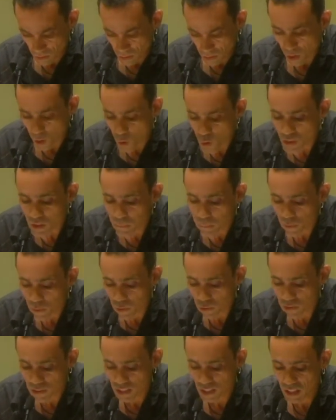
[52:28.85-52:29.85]
only
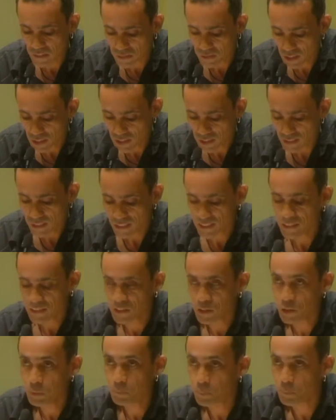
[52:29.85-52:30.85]
because they have learned that it
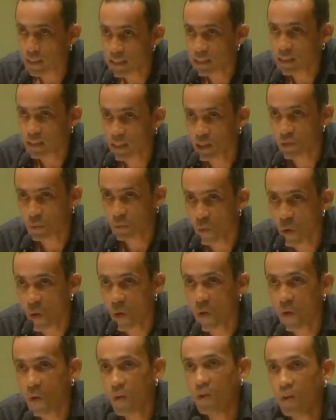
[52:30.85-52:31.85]
is better than
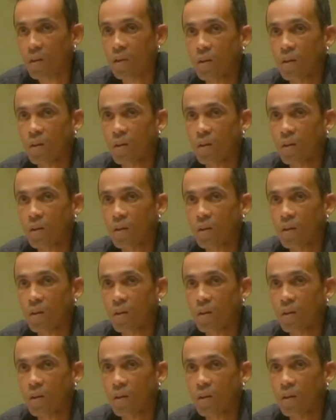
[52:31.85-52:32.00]
war,